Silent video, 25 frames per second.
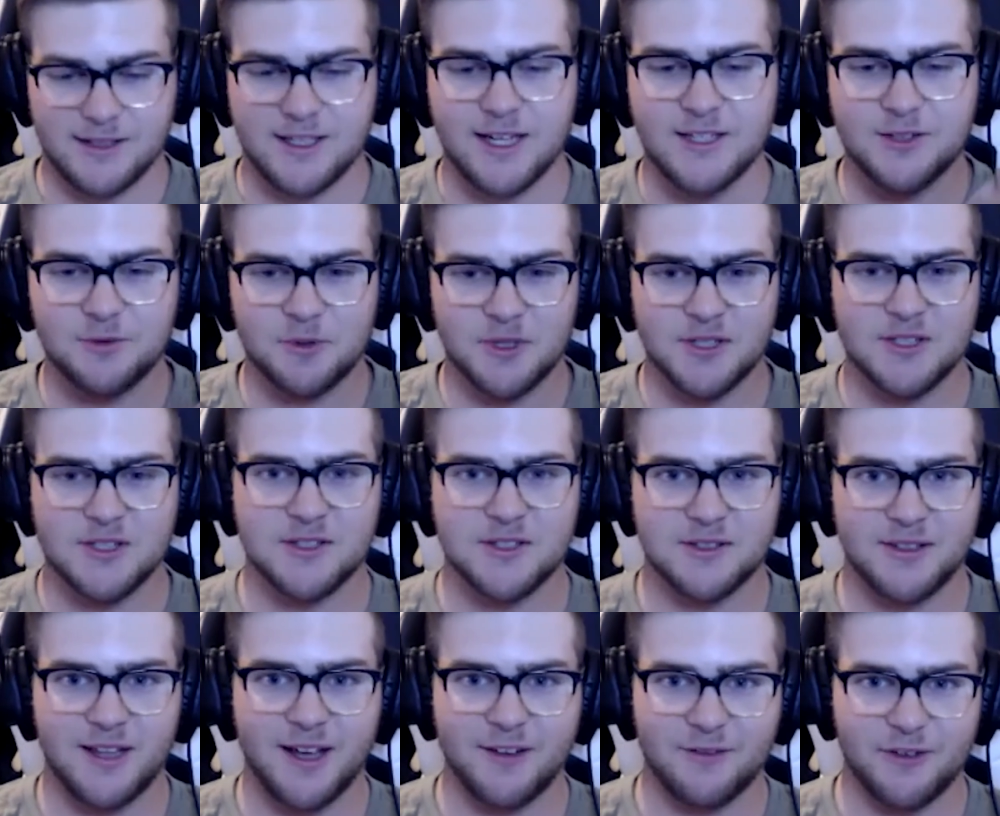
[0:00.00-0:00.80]
That's
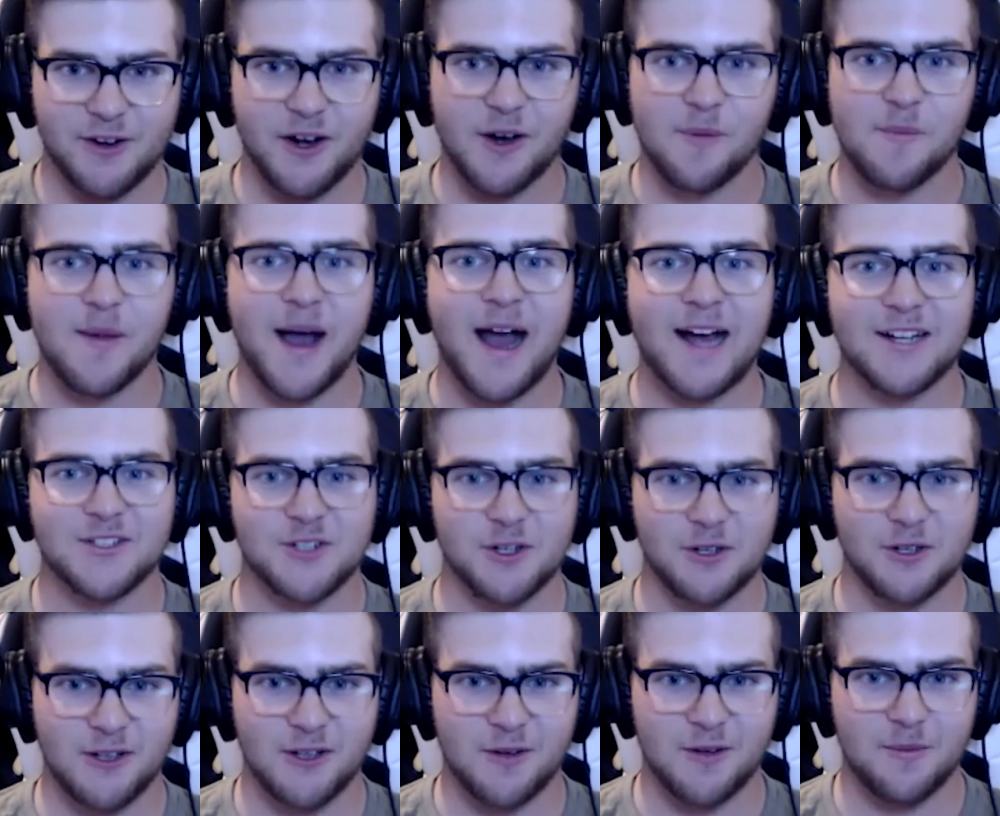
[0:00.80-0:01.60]
what's like very
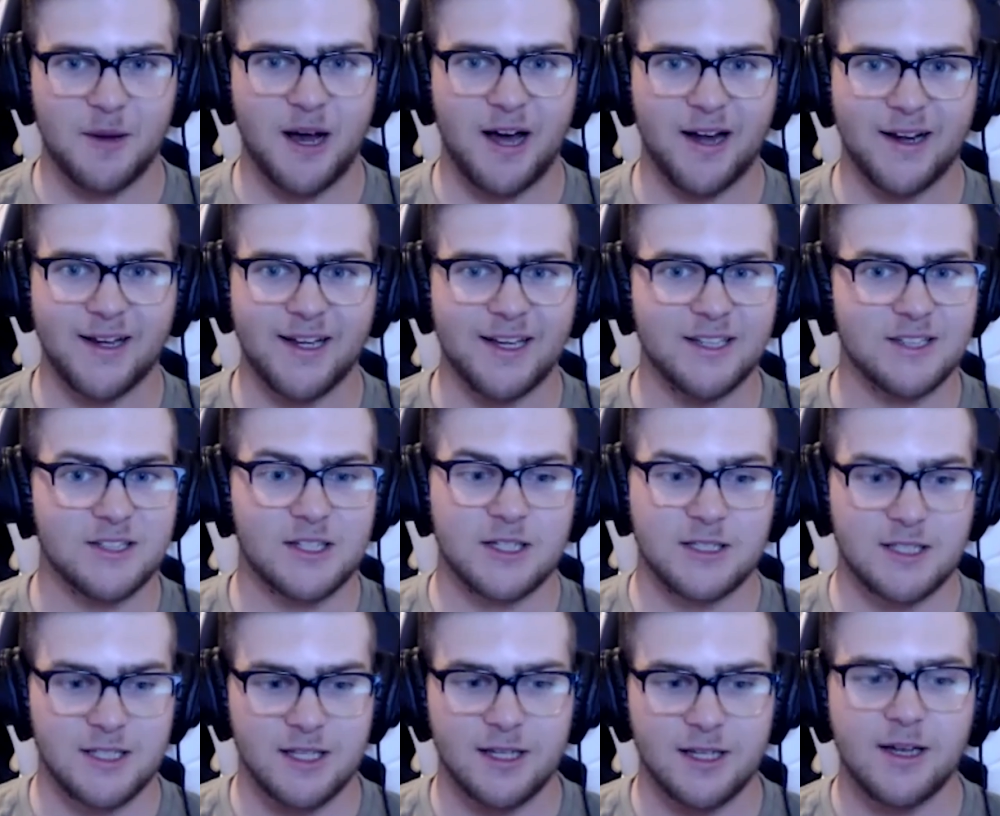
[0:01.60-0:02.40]
magical about it, is
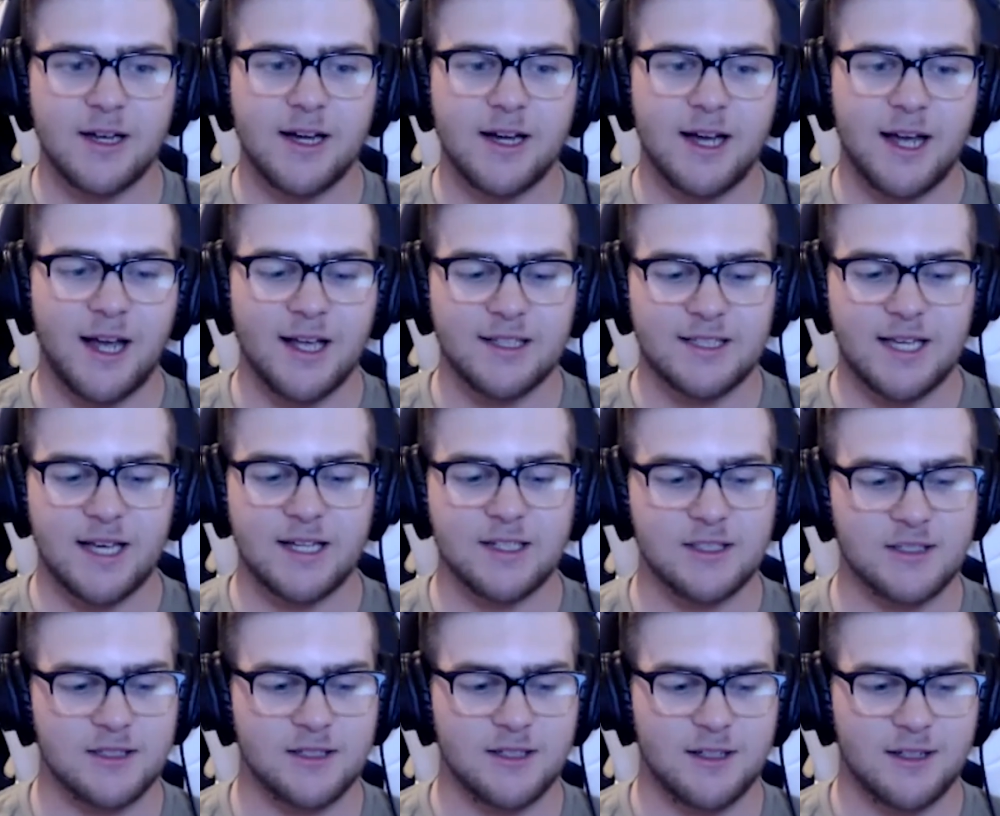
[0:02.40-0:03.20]
because it
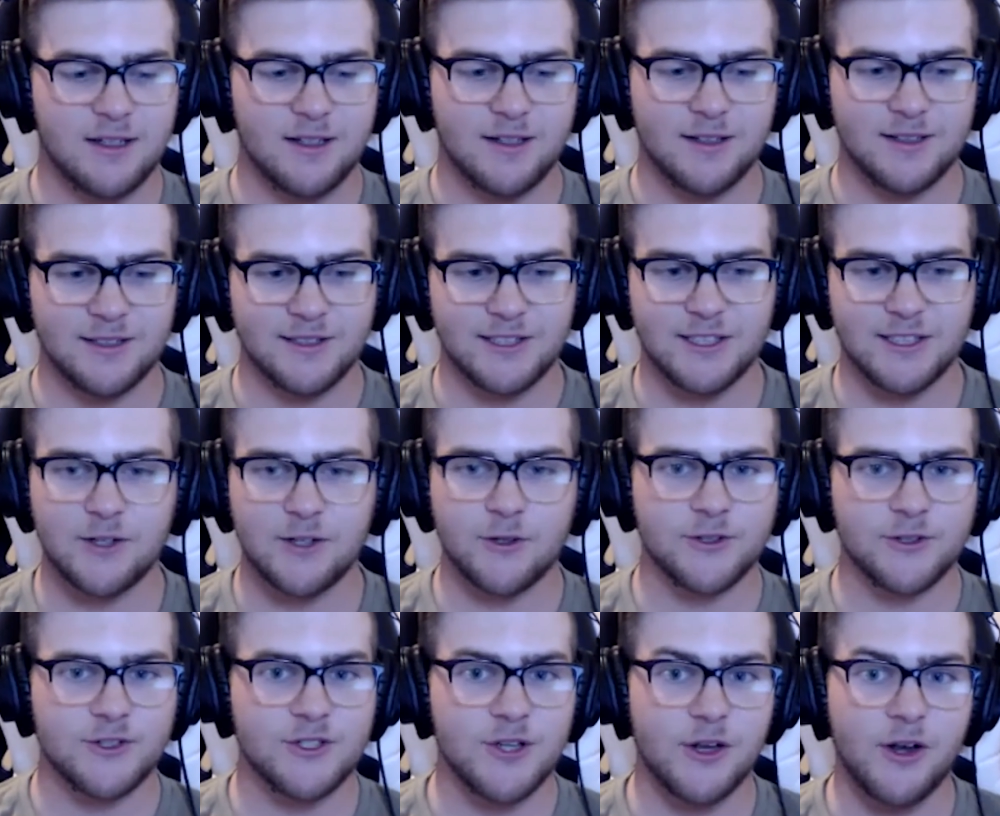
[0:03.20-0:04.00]
takes
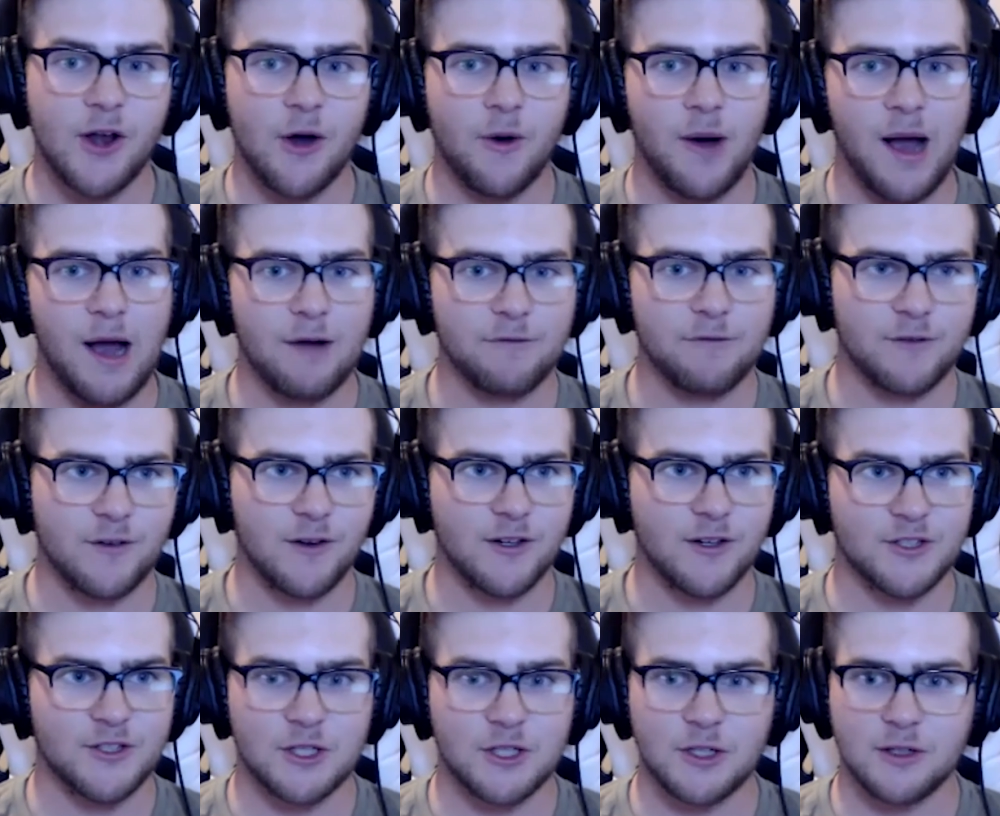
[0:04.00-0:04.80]
little to no
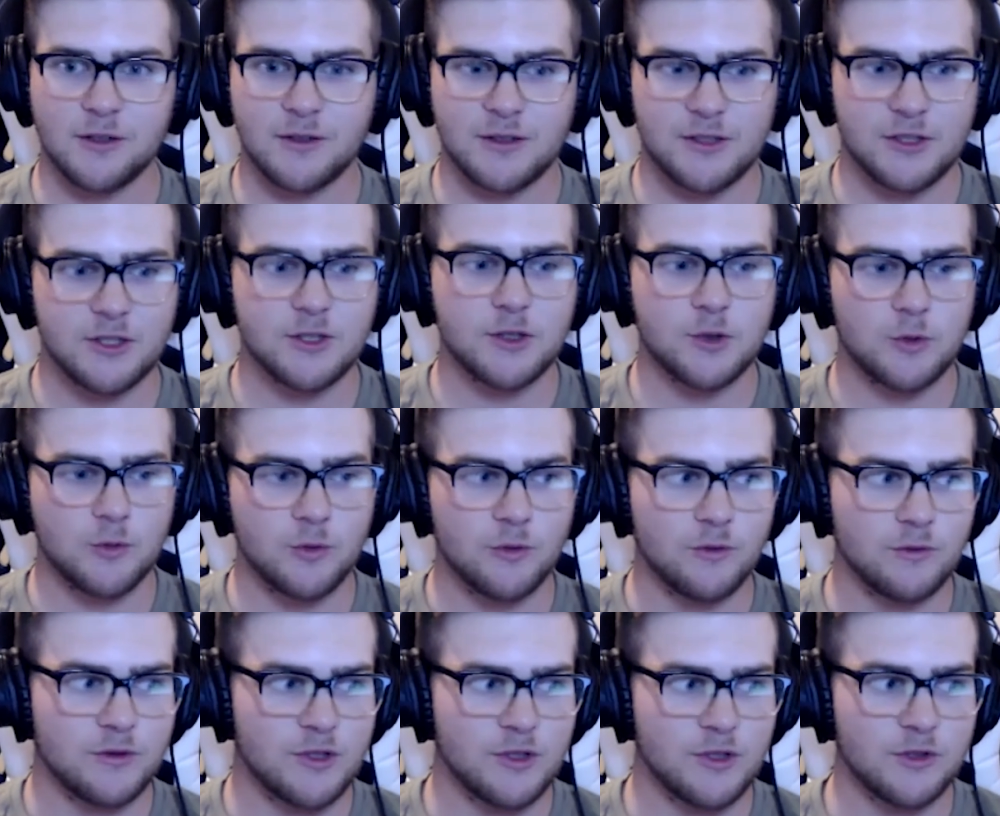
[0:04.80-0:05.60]
effort to
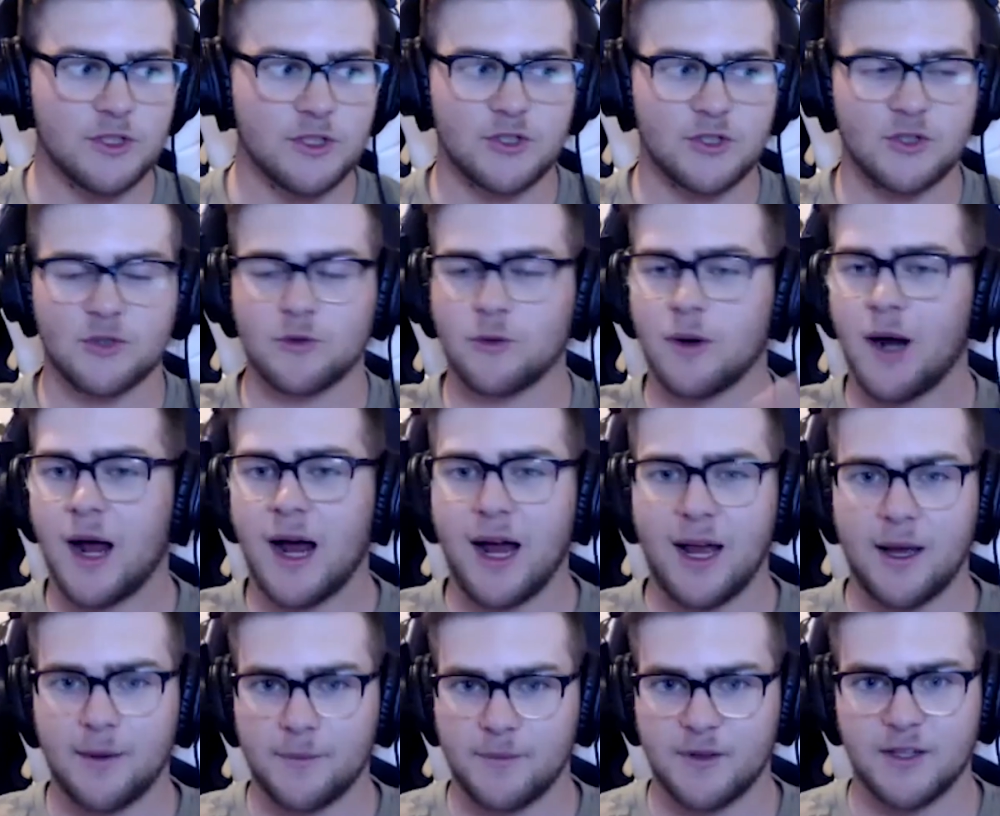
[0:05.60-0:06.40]

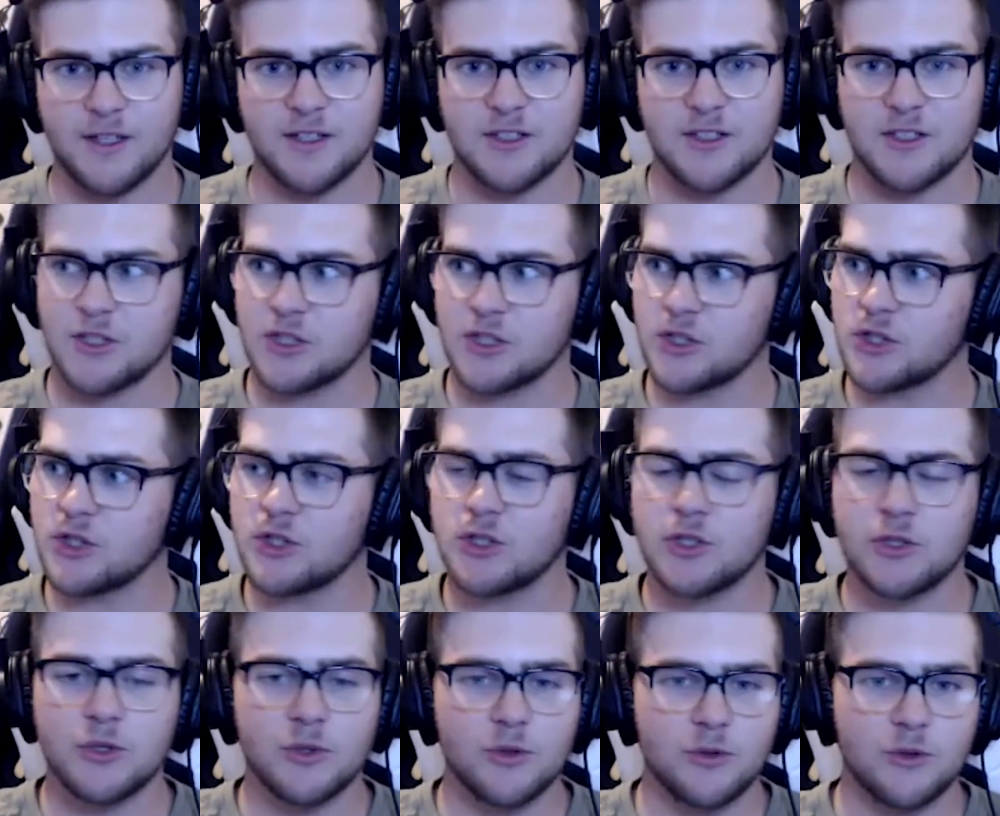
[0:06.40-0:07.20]
describe this
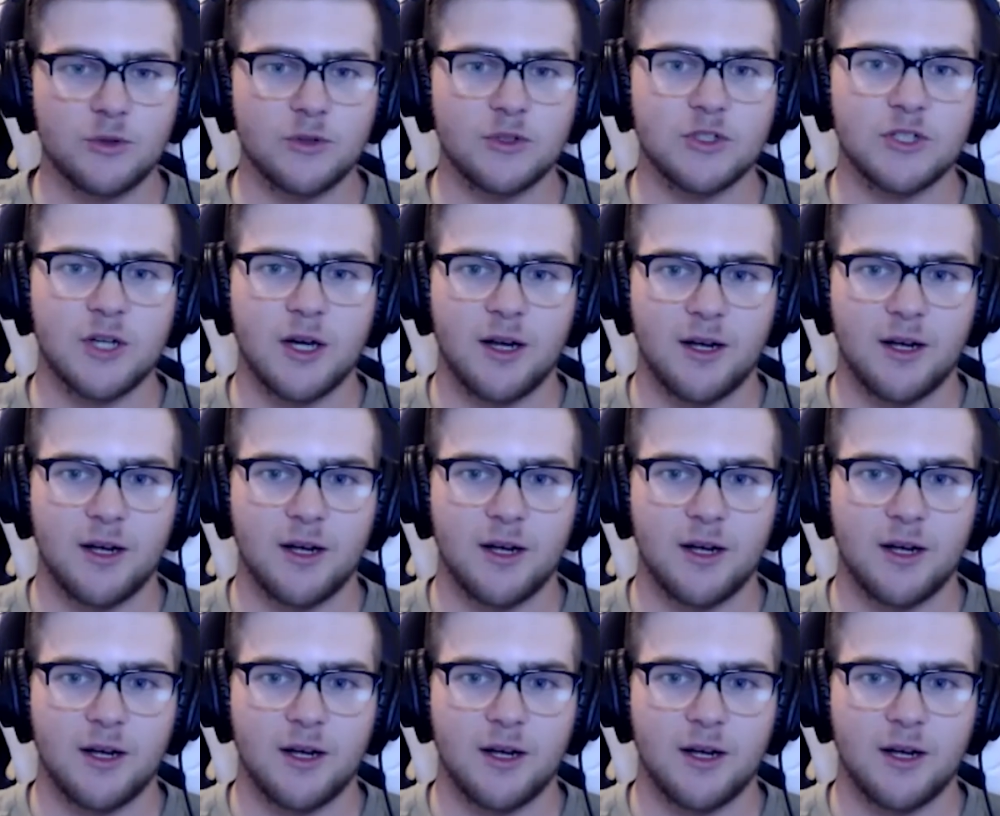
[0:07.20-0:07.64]
huge